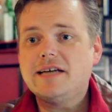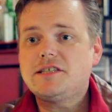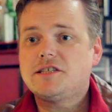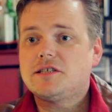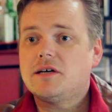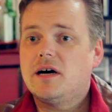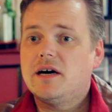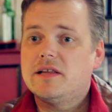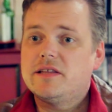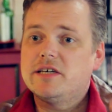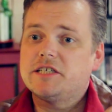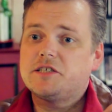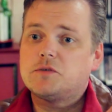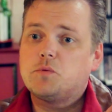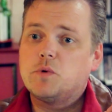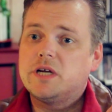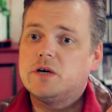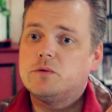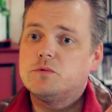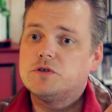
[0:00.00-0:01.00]
I saw
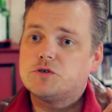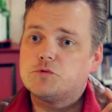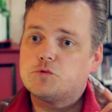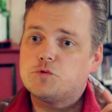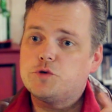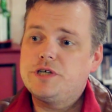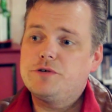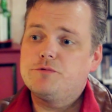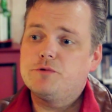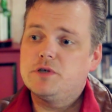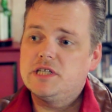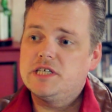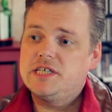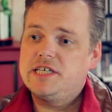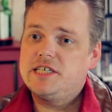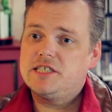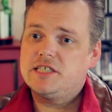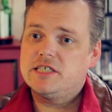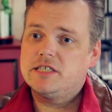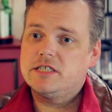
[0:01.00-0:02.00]
this when it was re
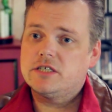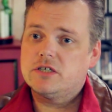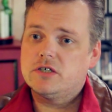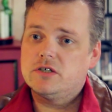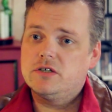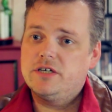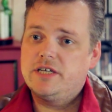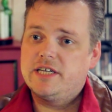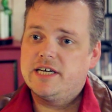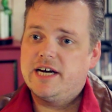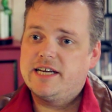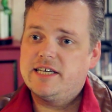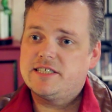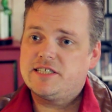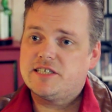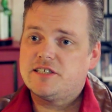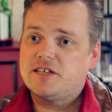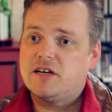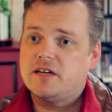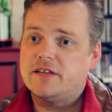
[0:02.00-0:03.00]
released in the early
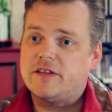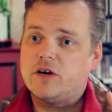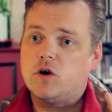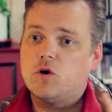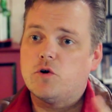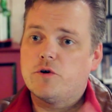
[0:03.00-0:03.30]
90s. It's mm -hmm. at mm-hmm.